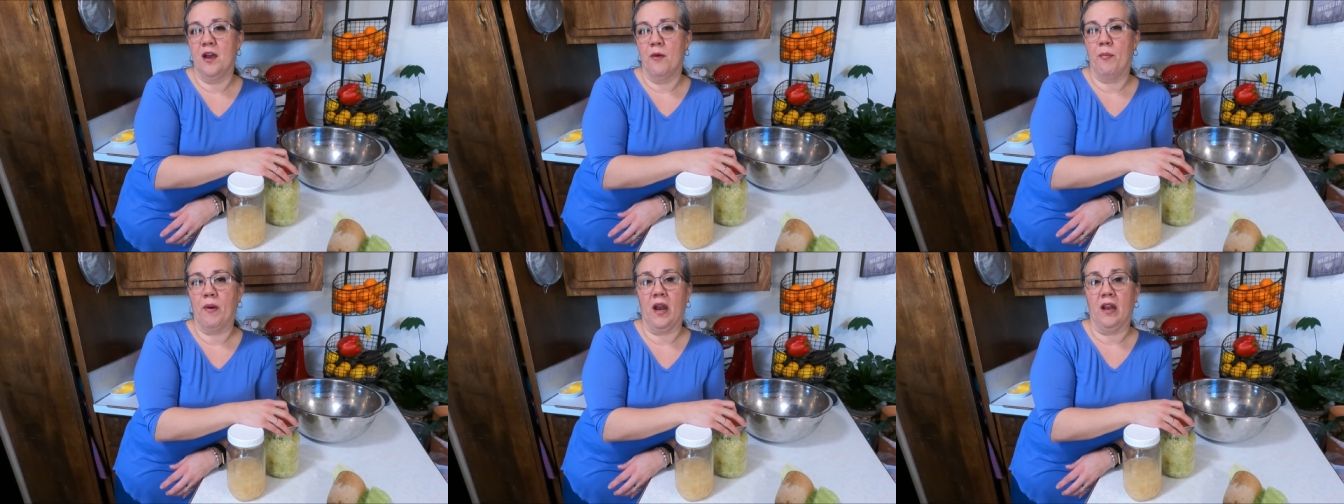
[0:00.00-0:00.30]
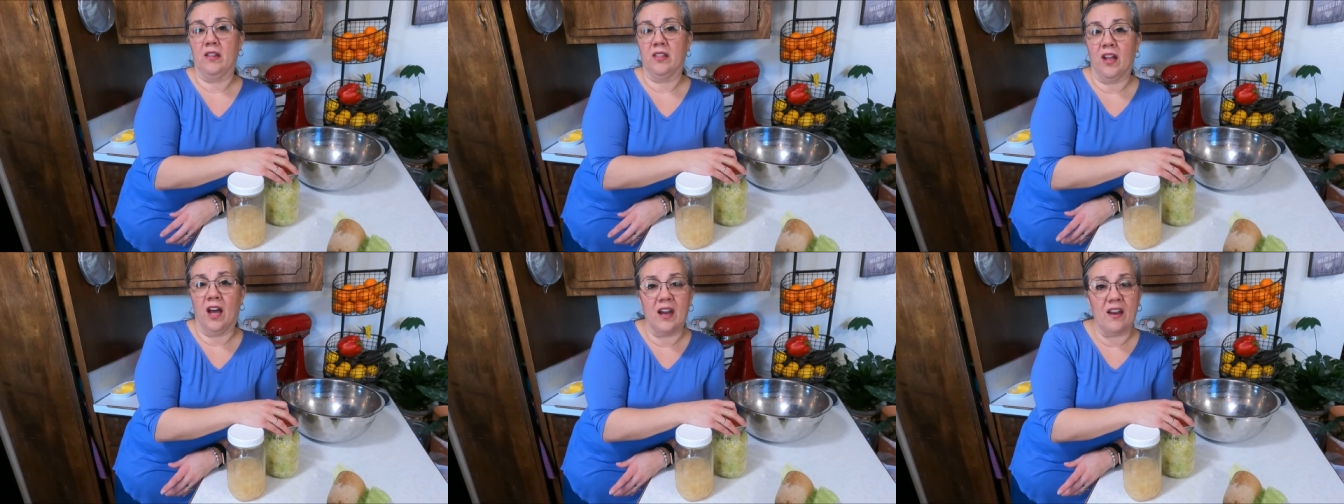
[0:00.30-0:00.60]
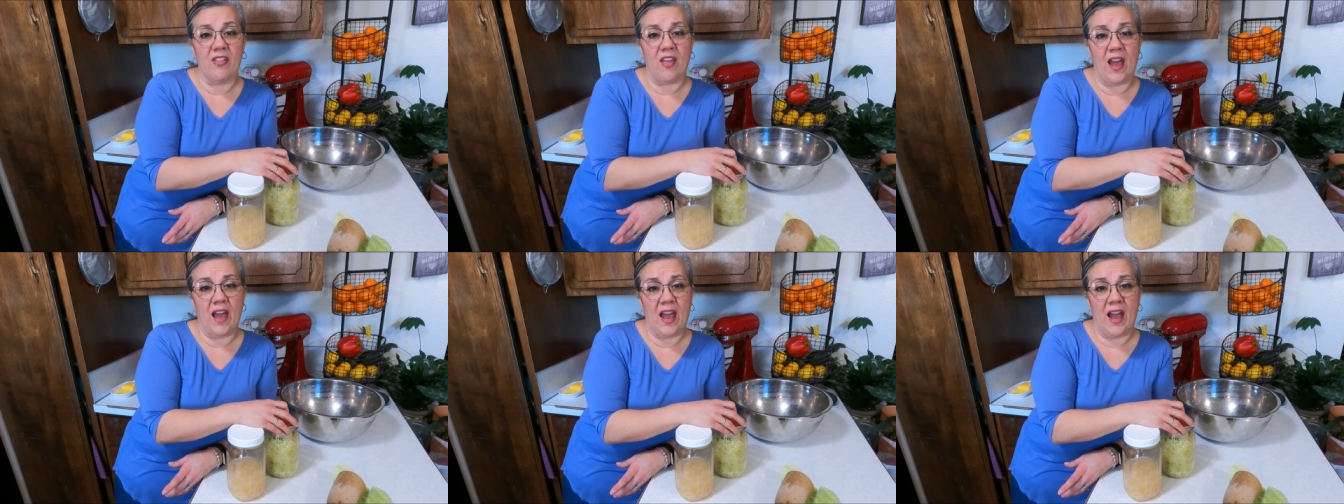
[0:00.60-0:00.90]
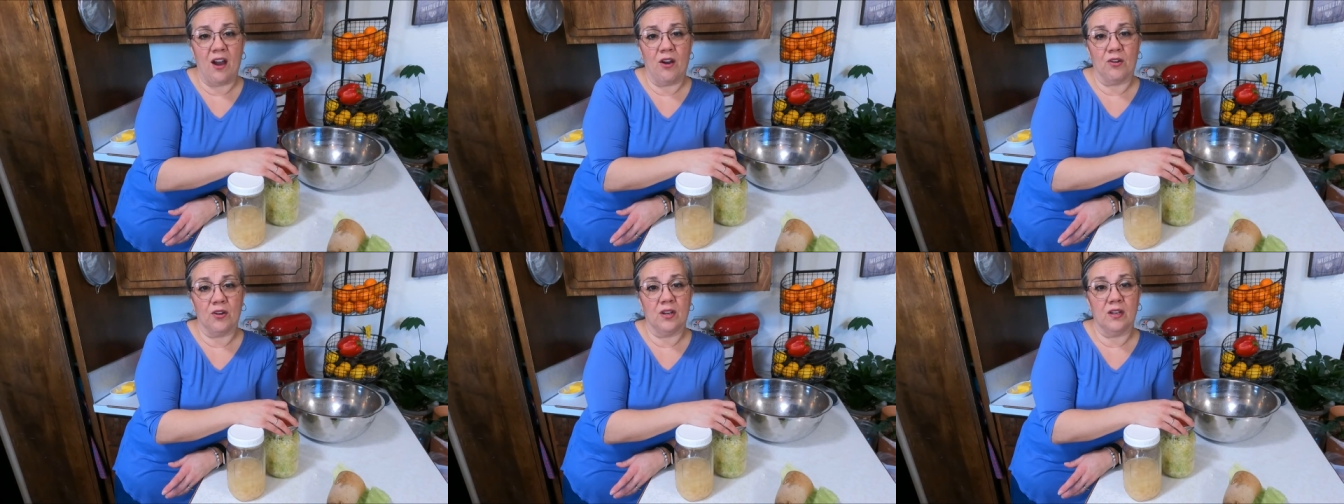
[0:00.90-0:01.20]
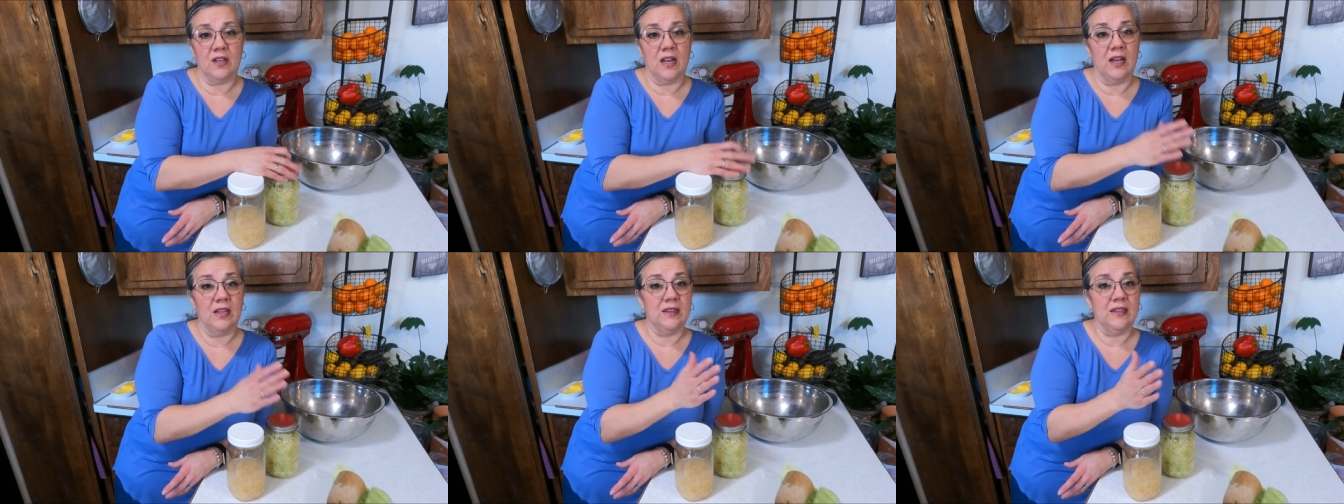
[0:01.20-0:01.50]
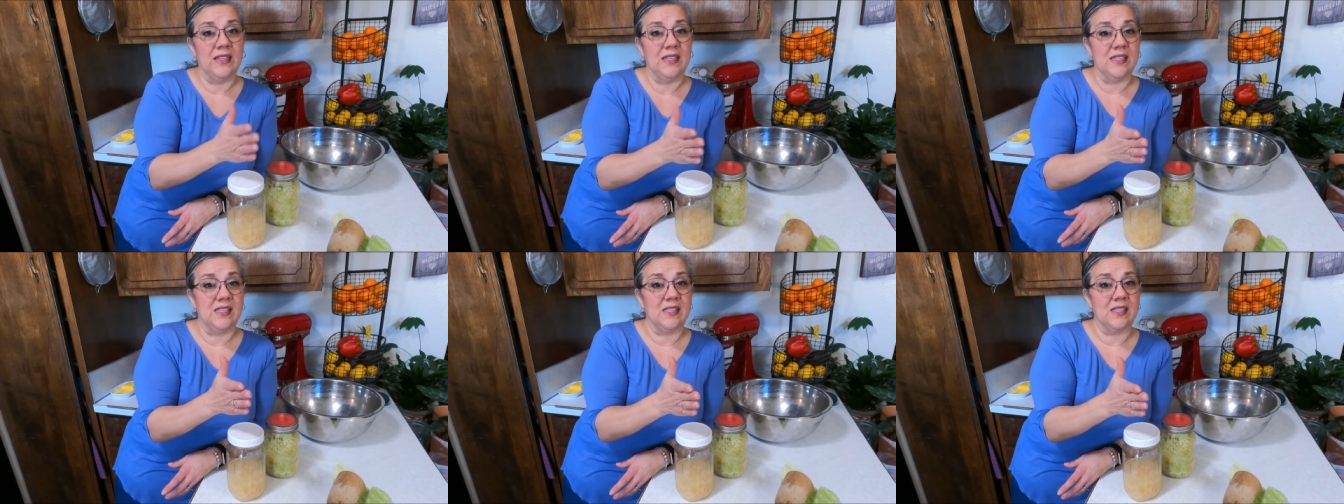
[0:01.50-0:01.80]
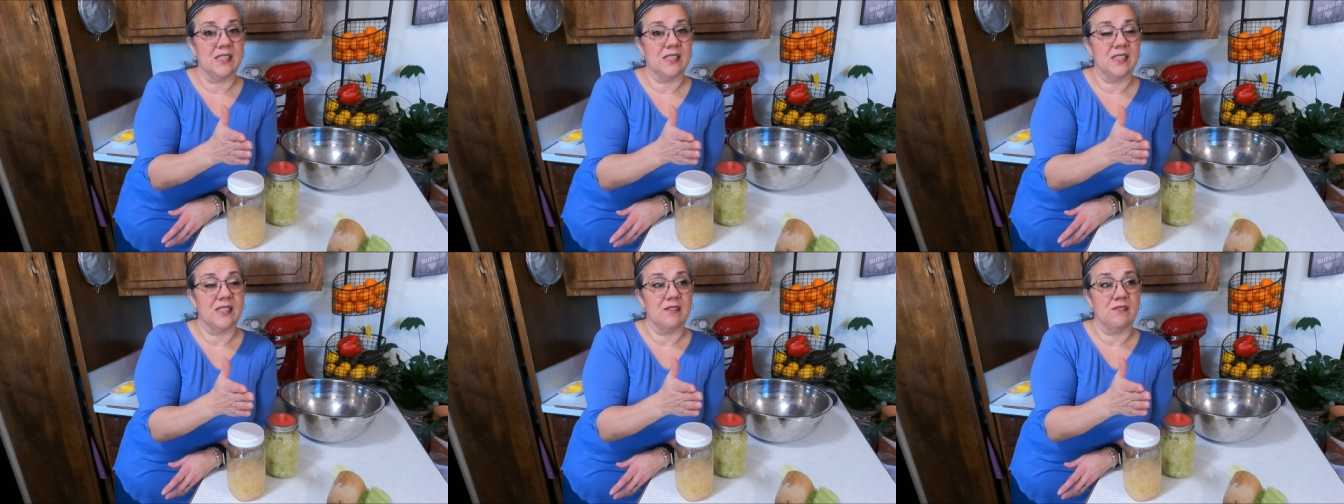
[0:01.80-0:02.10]
But a lot of that hour, at
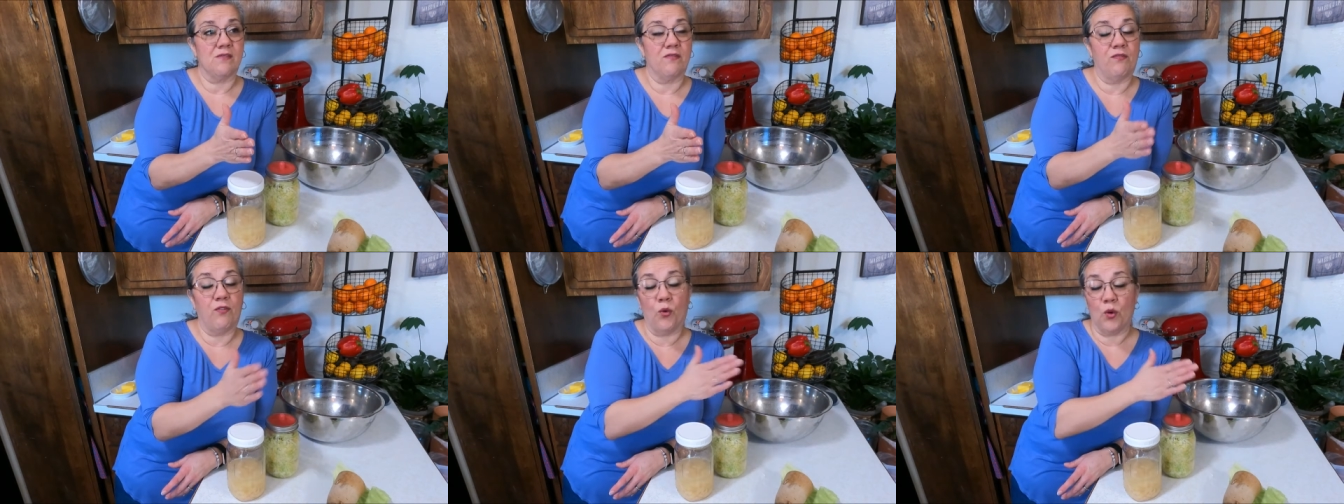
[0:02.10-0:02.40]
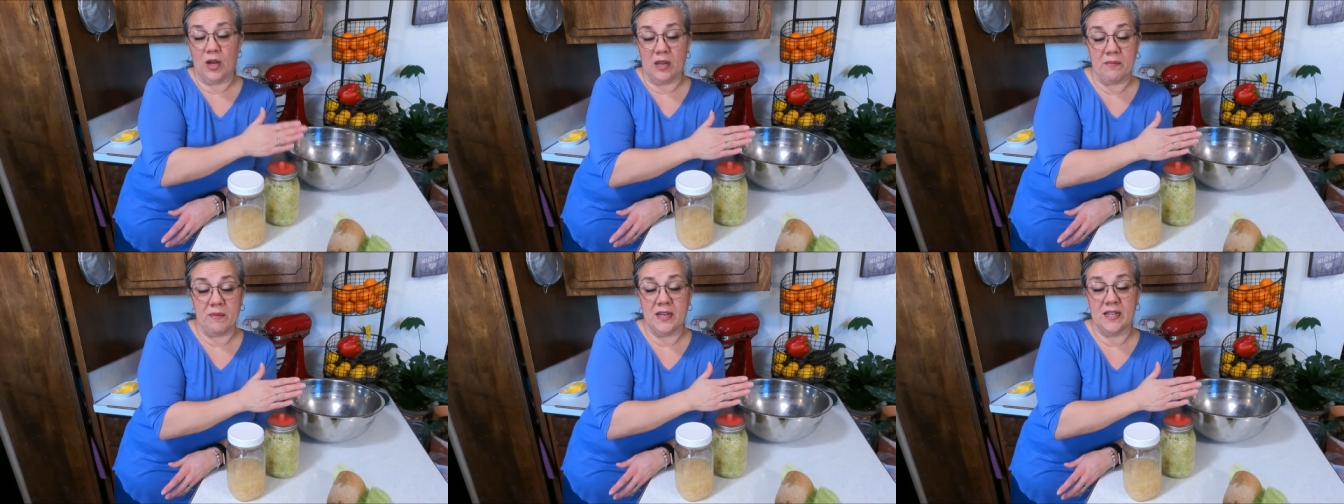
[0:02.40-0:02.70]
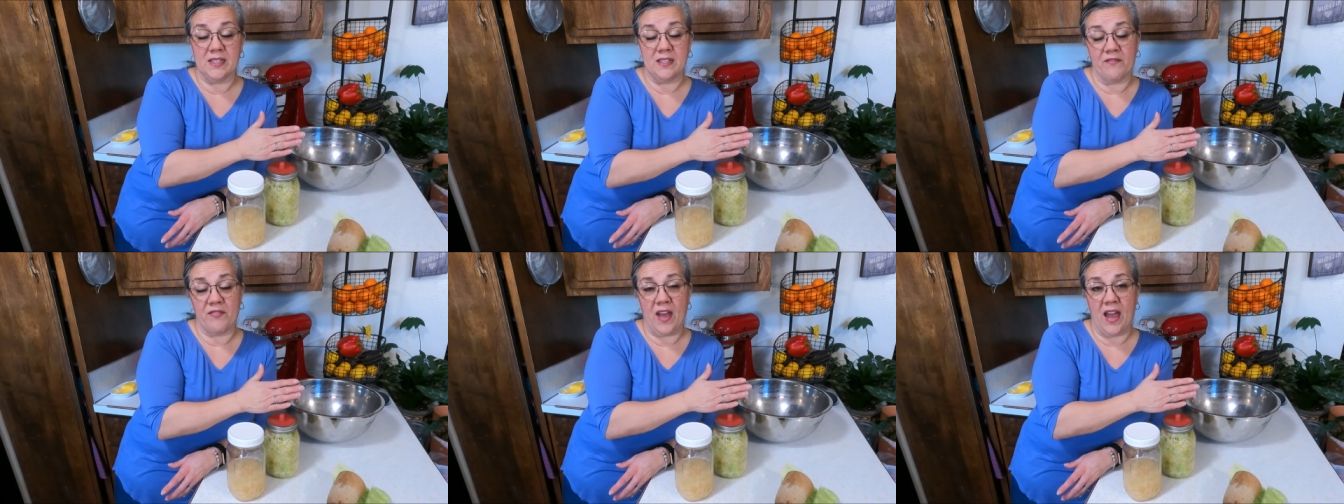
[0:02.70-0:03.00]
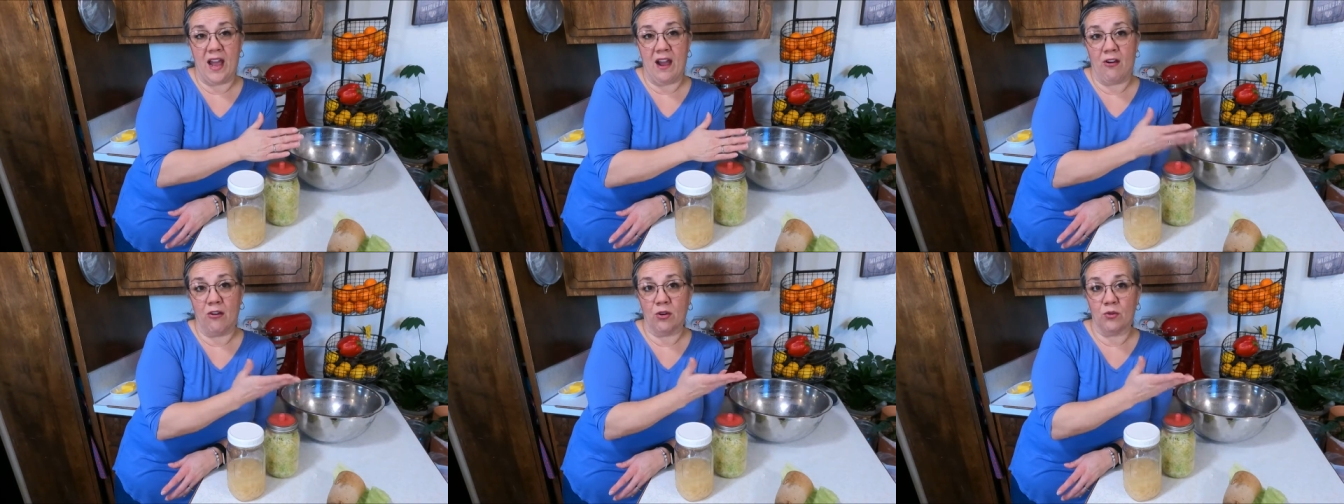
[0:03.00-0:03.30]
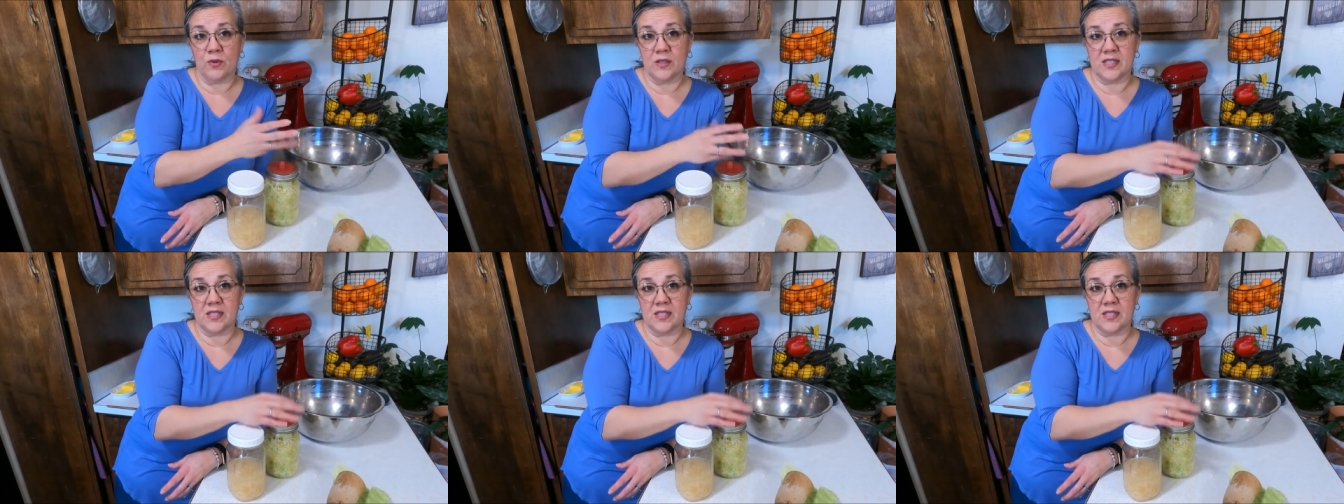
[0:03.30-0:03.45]
least 40 minutes of that hour,